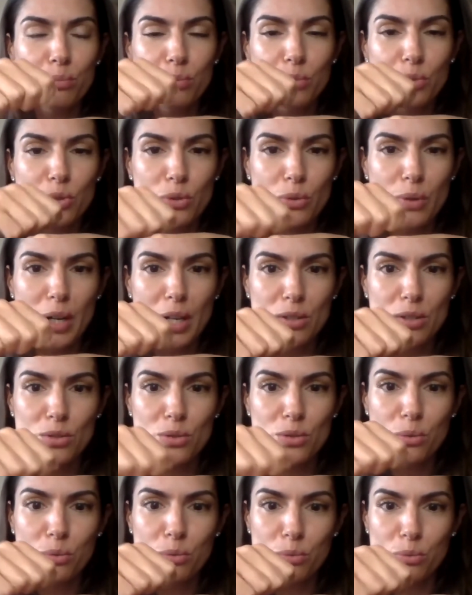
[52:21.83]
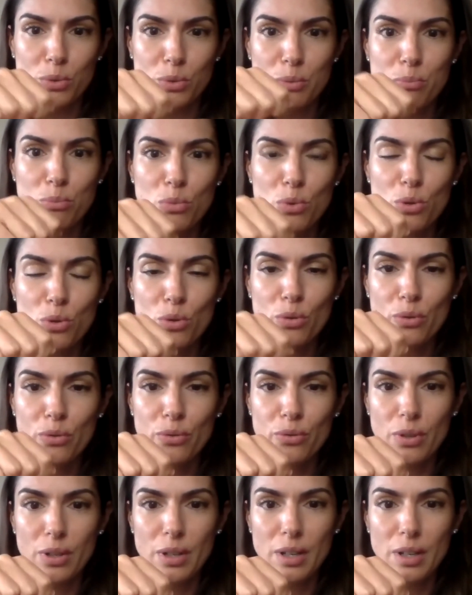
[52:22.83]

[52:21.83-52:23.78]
try to remove